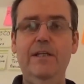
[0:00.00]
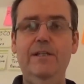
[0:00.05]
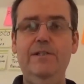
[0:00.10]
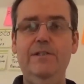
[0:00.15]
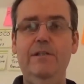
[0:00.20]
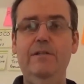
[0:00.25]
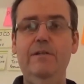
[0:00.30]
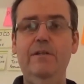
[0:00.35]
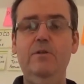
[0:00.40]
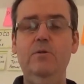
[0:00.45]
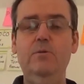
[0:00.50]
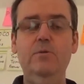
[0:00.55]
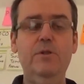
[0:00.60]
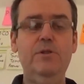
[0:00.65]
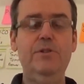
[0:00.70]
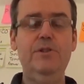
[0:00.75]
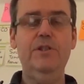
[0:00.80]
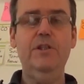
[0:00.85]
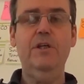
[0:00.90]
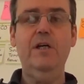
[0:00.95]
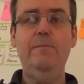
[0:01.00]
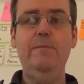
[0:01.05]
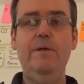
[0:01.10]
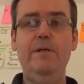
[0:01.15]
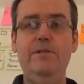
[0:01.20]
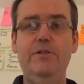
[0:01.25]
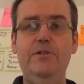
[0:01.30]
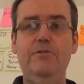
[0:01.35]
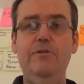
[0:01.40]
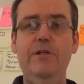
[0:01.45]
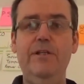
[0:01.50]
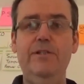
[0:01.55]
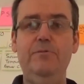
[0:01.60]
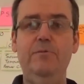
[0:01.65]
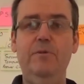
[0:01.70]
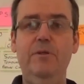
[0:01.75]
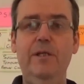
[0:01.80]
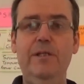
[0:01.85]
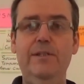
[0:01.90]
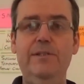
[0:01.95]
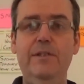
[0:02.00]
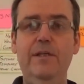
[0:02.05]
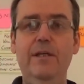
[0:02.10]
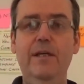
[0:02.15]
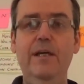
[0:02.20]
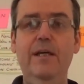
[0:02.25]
is something called Cyber Streetwise.